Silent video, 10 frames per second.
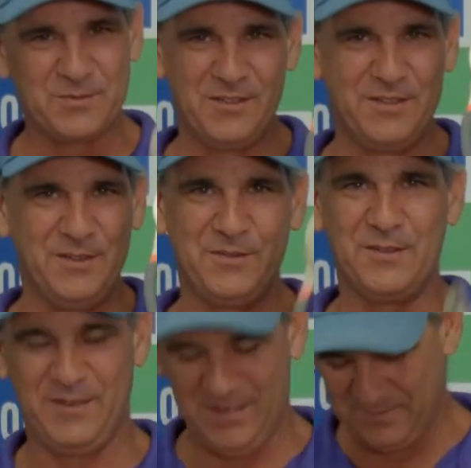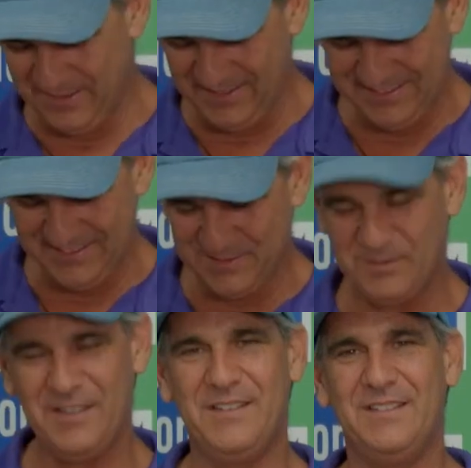work good for crab legs as
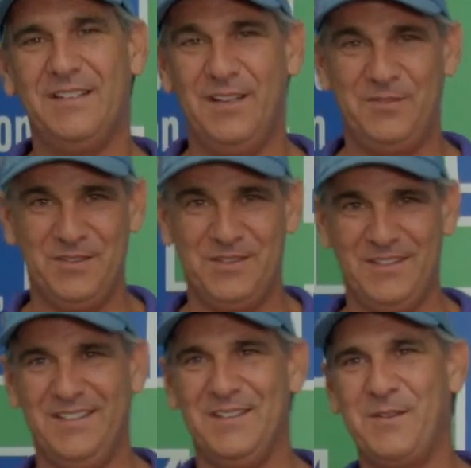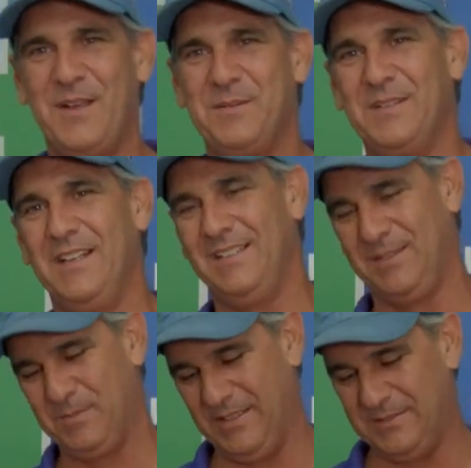well, if you're into crab legs.